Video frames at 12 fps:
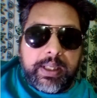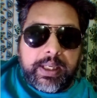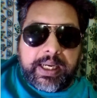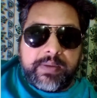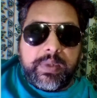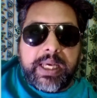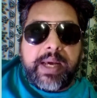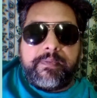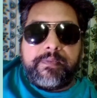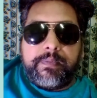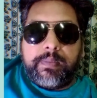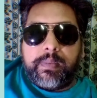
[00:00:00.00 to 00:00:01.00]
As we have
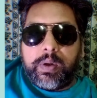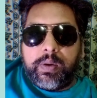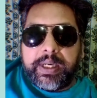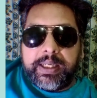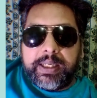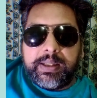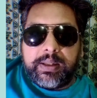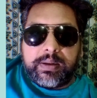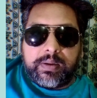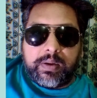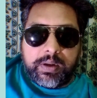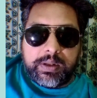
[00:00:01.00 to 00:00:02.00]
already
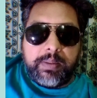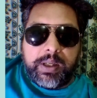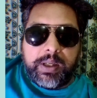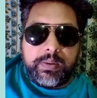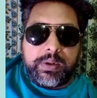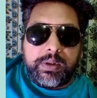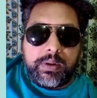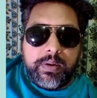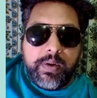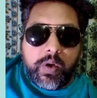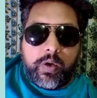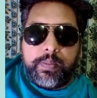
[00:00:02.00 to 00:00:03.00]
talked about
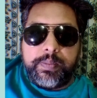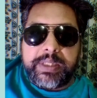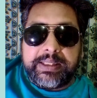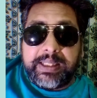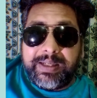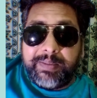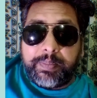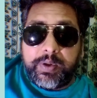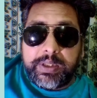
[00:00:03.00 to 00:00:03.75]
norms as an